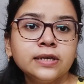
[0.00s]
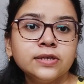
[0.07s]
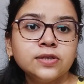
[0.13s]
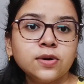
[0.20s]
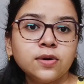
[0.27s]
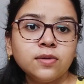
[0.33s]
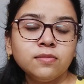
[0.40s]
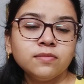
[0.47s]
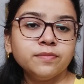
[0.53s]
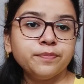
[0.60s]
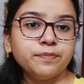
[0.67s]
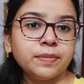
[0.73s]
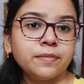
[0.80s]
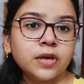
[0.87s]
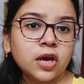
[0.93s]
So
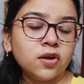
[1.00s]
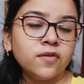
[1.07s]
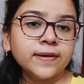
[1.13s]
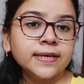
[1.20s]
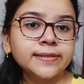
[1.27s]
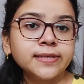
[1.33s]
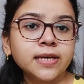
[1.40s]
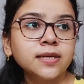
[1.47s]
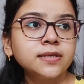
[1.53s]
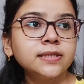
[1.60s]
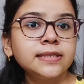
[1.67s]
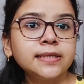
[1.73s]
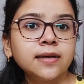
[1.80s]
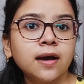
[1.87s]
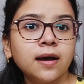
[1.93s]
Yellow Face
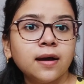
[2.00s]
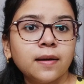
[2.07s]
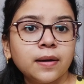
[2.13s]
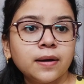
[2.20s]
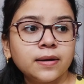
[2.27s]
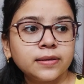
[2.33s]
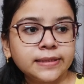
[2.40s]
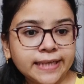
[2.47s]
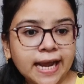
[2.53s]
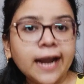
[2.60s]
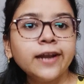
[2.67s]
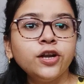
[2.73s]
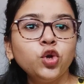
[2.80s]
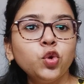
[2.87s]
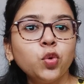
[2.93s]
is
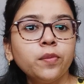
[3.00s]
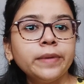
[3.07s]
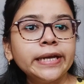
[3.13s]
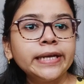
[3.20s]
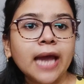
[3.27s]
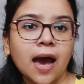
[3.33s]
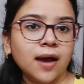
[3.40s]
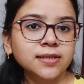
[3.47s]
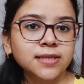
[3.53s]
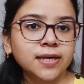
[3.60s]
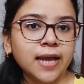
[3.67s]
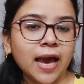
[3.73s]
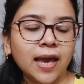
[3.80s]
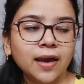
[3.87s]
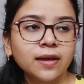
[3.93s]
tend to be dark
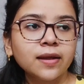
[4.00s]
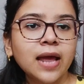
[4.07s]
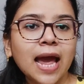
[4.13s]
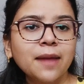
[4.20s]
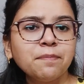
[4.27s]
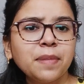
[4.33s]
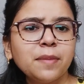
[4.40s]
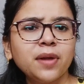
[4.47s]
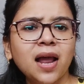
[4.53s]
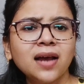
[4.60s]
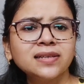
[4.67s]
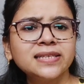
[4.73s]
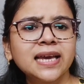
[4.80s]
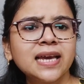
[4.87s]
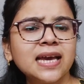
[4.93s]
satire, and people
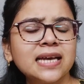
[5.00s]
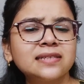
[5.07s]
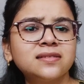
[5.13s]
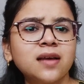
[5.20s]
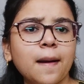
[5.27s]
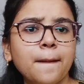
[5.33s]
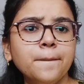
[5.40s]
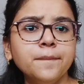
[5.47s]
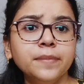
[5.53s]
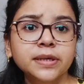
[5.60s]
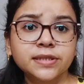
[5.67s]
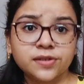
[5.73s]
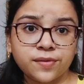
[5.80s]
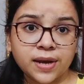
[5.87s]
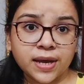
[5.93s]
are saying it's a
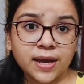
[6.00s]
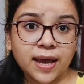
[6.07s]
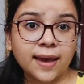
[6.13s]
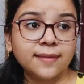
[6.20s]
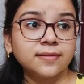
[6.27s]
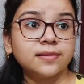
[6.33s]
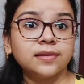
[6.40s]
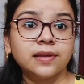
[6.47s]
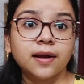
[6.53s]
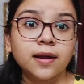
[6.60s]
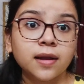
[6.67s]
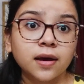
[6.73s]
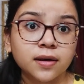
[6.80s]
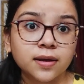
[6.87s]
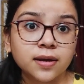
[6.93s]
mystery and
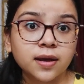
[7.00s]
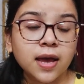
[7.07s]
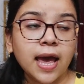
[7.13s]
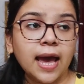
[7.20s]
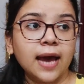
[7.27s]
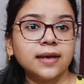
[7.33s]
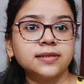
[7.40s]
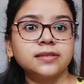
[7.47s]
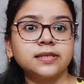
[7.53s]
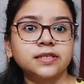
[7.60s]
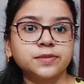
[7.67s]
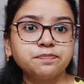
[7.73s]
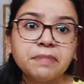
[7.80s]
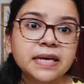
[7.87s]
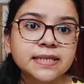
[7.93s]
thriller and
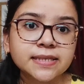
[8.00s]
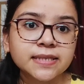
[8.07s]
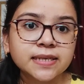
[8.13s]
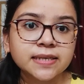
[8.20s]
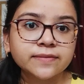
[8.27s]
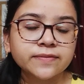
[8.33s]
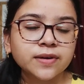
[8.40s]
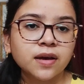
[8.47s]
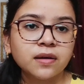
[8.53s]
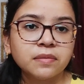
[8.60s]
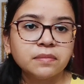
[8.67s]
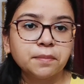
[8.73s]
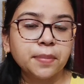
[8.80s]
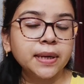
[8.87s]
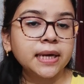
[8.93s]
suspensive,
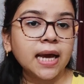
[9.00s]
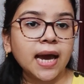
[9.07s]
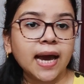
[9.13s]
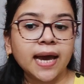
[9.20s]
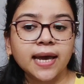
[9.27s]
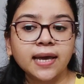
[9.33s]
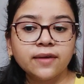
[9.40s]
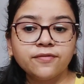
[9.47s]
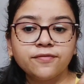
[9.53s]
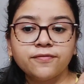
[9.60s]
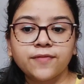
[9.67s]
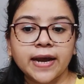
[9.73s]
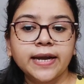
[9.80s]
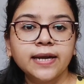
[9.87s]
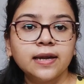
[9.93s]
but I
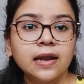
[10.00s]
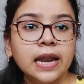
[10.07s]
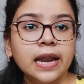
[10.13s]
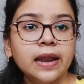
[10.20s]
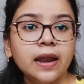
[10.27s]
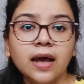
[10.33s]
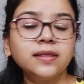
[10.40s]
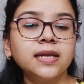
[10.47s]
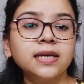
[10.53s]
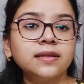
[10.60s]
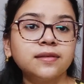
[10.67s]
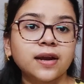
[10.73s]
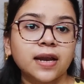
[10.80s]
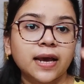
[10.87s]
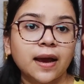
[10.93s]
find
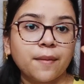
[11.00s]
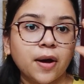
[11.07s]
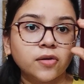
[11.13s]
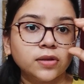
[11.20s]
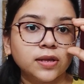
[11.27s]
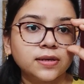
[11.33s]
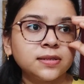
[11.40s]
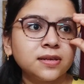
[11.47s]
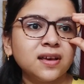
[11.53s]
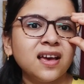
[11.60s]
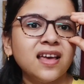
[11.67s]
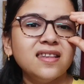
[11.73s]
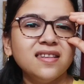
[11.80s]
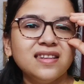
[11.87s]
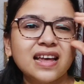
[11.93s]
nothing thrilling about this,
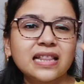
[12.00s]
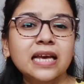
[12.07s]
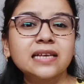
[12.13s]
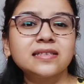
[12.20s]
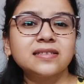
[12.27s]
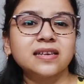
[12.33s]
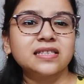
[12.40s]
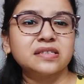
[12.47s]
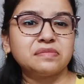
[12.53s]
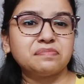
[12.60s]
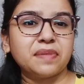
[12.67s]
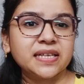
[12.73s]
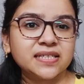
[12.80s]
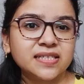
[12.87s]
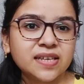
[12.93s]
nothing
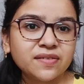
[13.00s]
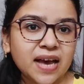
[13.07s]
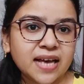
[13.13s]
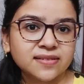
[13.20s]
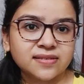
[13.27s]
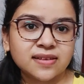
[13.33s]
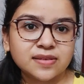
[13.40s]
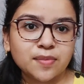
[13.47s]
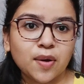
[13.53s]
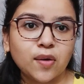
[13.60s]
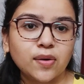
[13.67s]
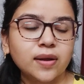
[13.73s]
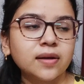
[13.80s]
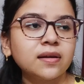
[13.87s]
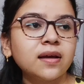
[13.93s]
suspensive as such
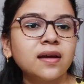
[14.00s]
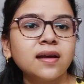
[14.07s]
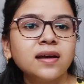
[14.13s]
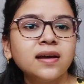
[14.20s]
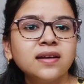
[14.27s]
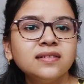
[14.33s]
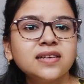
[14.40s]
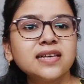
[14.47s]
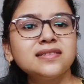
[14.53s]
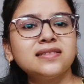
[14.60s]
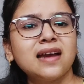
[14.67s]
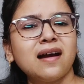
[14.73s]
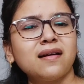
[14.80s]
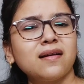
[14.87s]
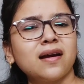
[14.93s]
about it.
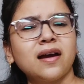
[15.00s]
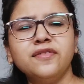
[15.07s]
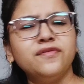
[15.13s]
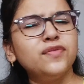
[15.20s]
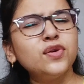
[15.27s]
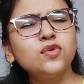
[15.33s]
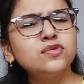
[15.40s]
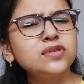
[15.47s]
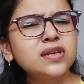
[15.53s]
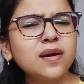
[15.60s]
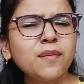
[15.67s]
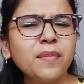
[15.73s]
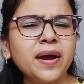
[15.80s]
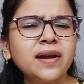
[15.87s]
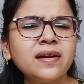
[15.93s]
Just confused
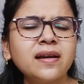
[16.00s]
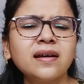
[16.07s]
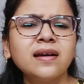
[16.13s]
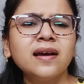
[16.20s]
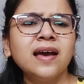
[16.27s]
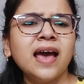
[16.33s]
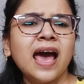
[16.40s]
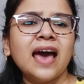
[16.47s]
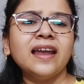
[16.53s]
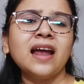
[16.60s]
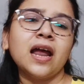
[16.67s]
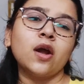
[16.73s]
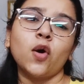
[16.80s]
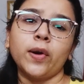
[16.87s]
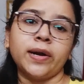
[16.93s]
a bit and
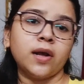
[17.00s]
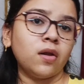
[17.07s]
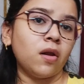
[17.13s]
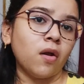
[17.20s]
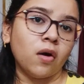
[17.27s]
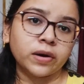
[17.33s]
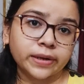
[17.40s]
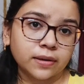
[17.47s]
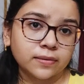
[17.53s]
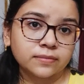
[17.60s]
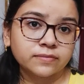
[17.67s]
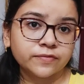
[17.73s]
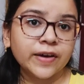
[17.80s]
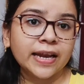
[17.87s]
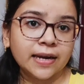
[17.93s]
annoyed a lot
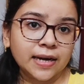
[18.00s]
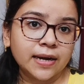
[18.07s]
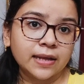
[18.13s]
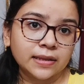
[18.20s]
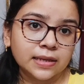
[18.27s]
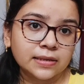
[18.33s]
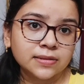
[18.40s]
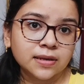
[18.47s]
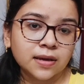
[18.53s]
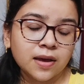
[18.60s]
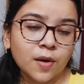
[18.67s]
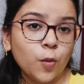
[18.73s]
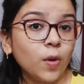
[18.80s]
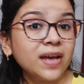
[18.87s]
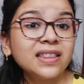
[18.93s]
while reading this.
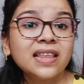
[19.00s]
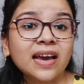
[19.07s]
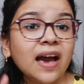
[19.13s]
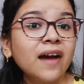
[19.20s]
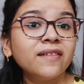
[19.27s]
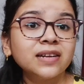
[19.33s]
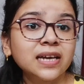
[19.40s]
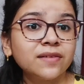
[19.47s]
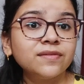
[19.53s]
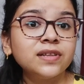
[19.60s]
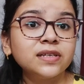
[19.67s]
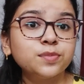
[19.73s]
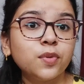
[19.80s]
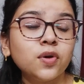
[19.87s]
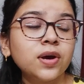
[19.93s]
One thing I will give
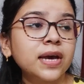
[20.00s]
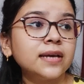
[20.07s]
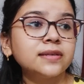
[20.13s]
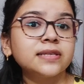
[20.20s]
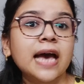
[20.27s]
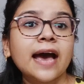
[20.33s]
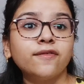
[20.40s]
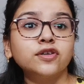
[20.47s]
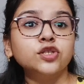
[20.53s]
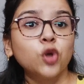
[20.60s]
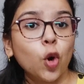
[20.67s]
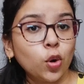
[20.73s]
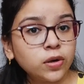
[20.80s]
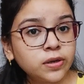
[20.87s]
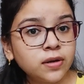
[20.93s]
this book is I was
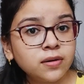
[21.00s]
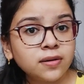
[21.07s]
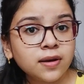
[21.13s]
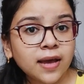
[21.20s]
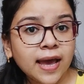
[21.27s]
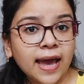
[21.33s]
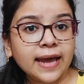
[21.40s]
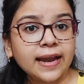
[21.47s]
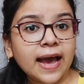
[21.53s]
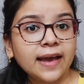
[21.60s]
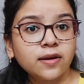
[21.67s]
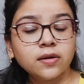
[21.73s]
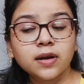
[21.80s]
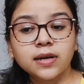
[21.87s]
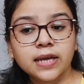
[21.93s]
hooked and
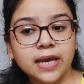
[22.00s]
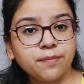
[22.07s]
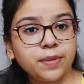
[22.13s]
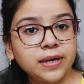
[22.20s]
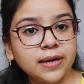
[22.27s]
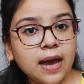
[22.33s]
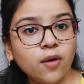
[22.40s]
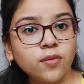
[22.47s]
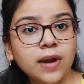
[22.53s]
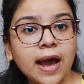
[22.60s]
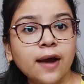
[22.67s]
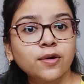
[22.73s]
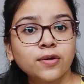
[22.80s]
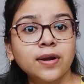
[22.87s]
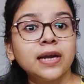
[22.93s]
I couldn't keep it down.
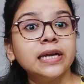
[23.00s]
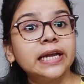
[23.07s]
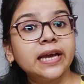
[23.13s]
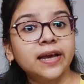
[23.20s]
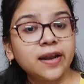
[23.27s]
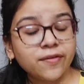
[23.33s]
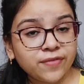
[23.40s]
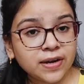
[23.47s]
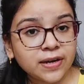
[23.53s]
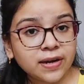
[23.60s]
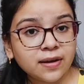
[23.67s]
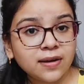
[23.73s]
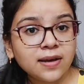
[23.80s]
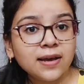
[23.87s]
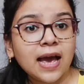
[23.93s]
I couldn't DNF it.